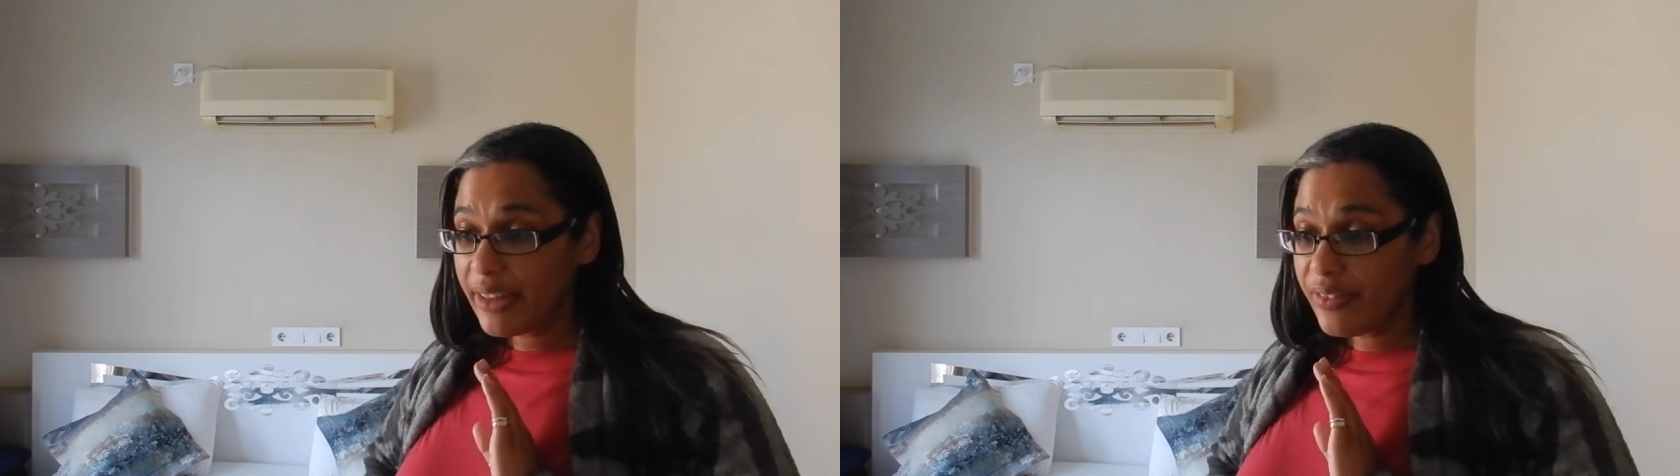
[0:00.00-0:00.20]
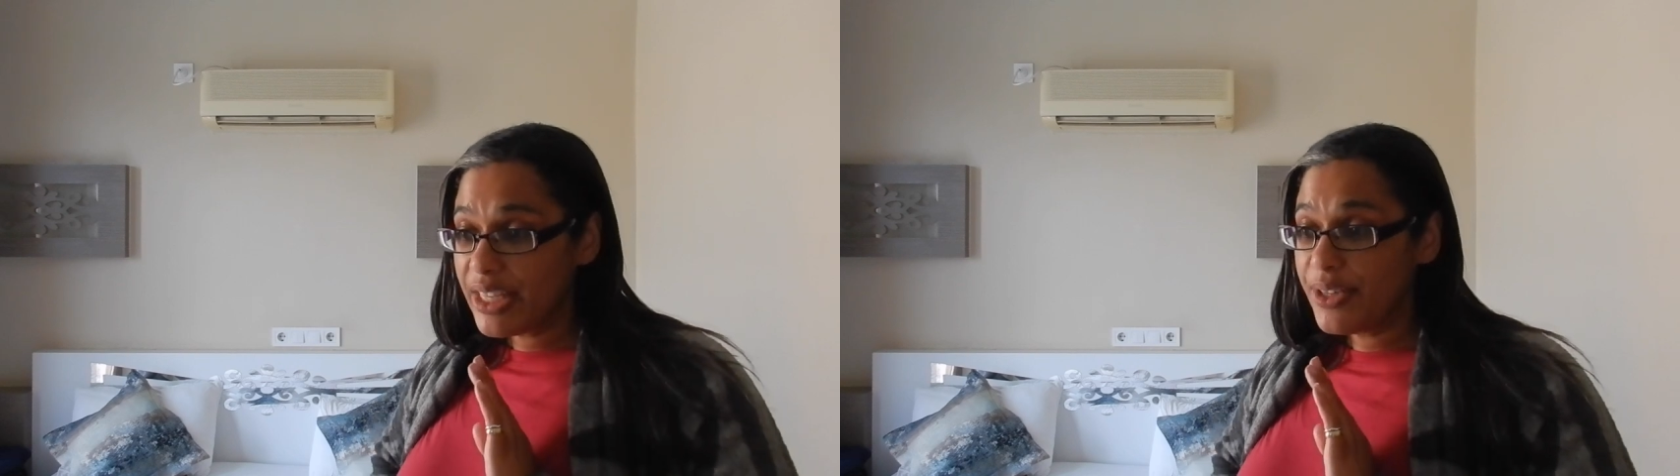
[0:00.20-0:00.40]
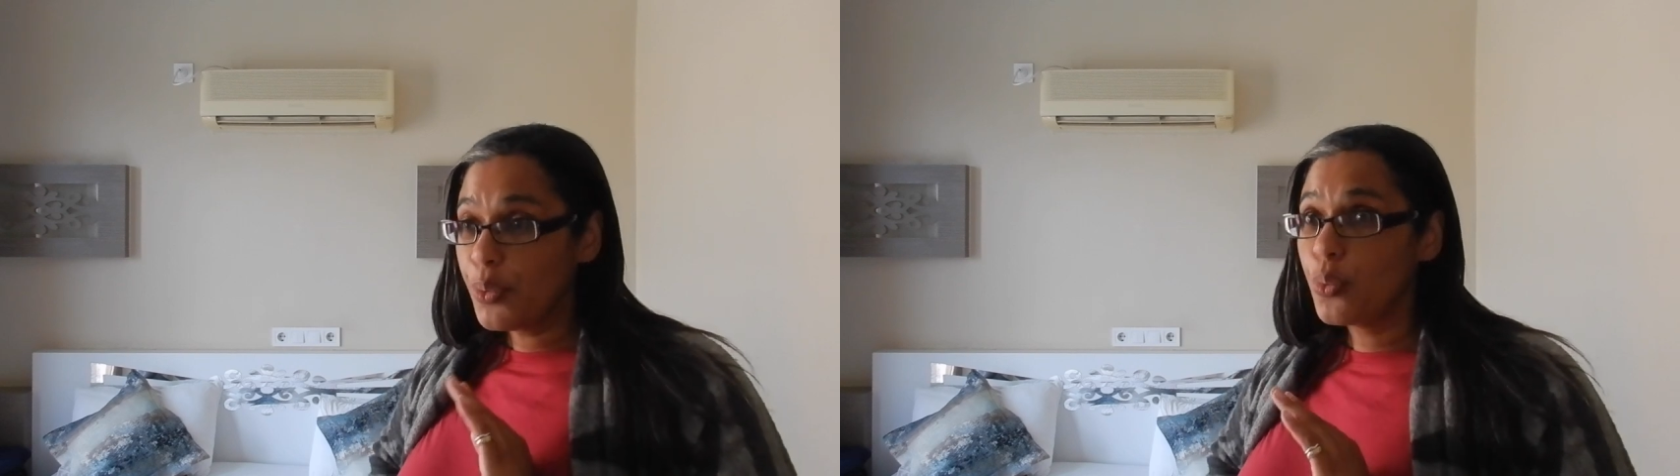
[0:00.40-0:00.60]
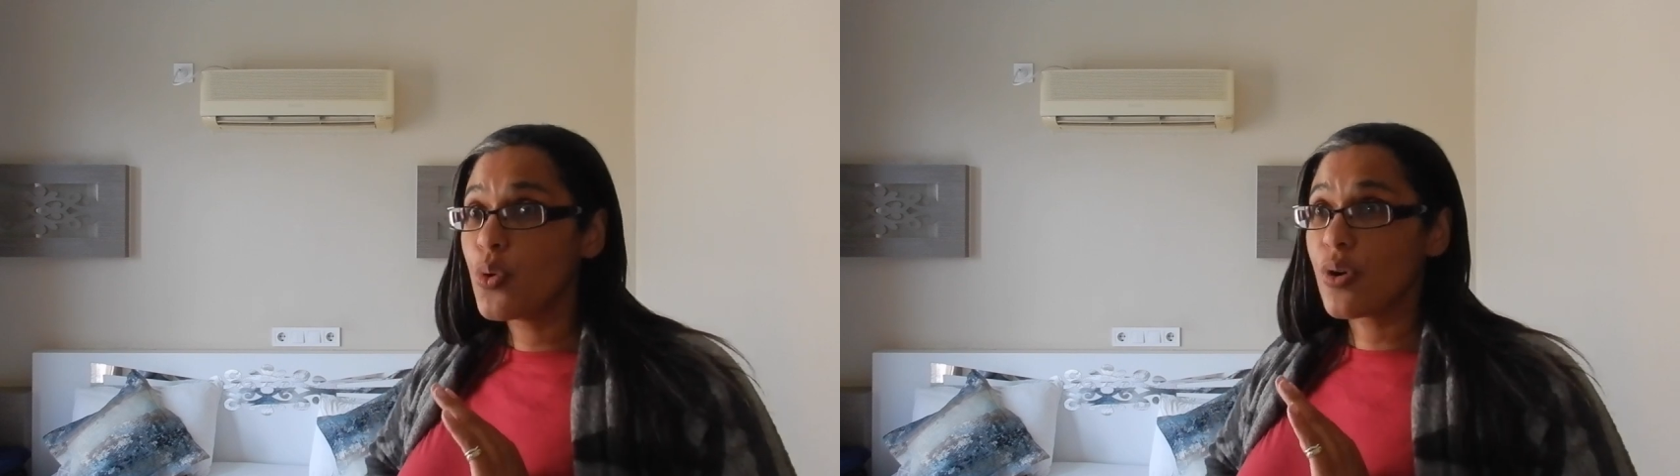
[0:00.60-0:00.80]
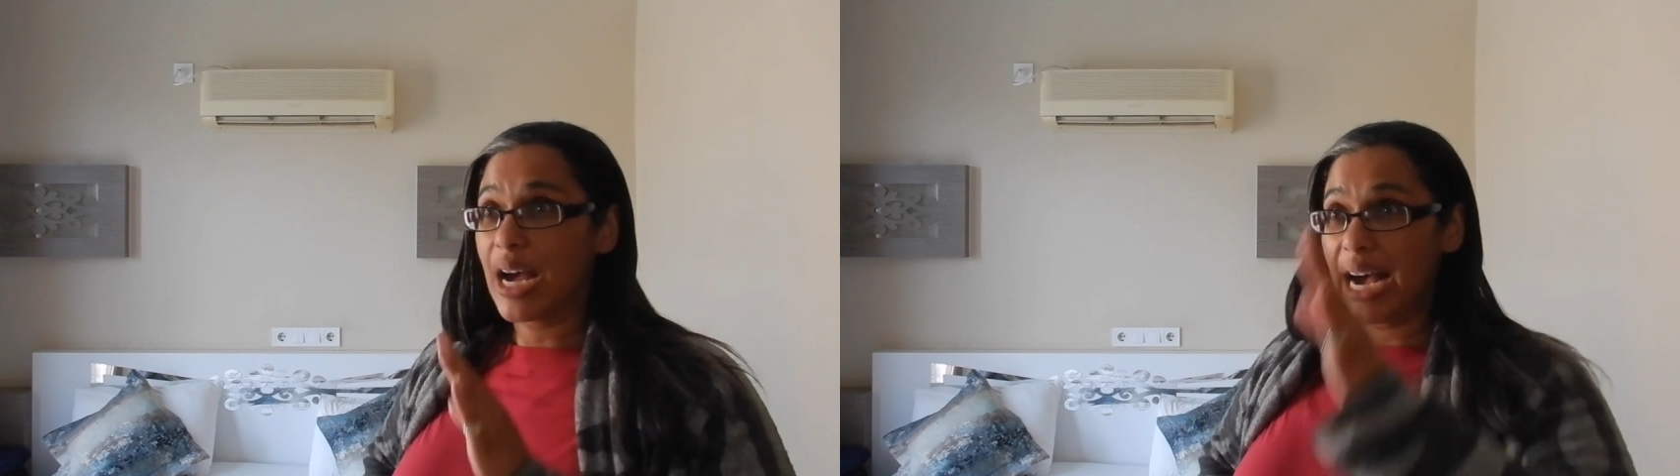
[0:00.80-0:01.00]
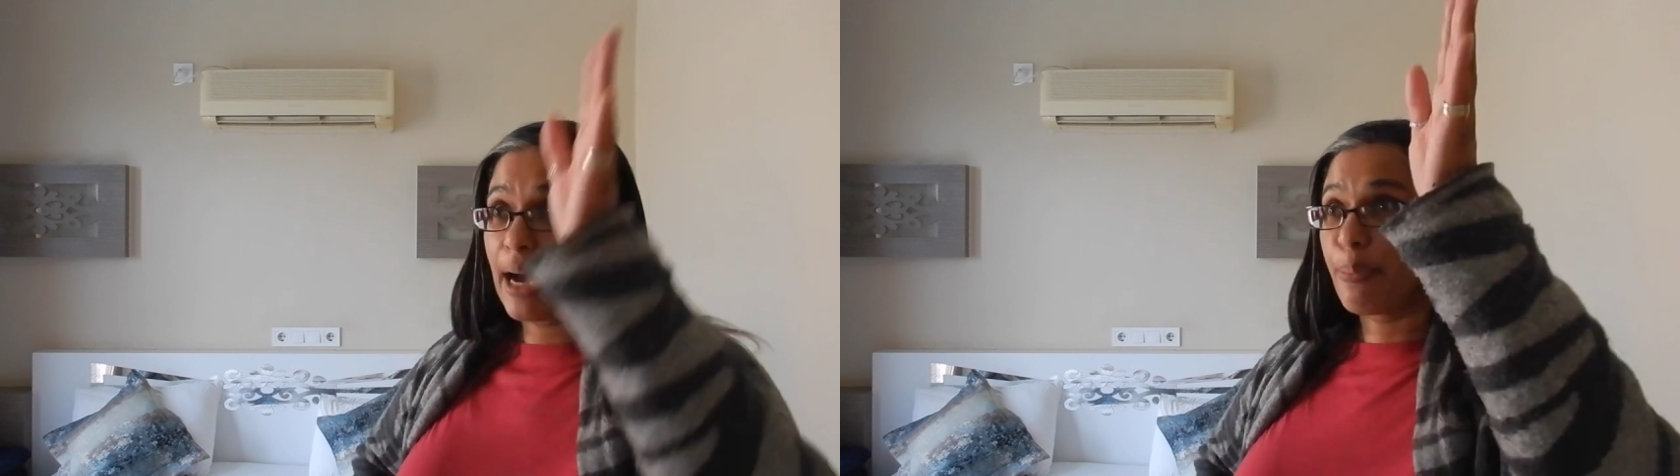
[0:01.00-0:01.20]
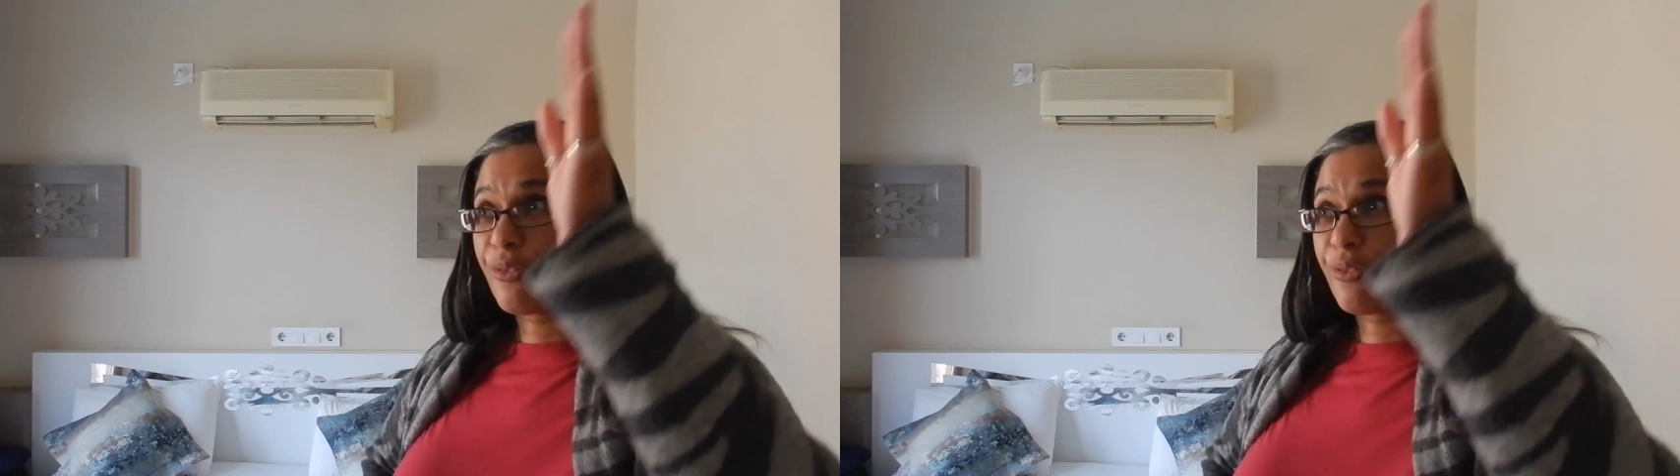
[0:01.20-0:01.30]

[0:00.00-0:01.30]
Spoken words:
And then you walk up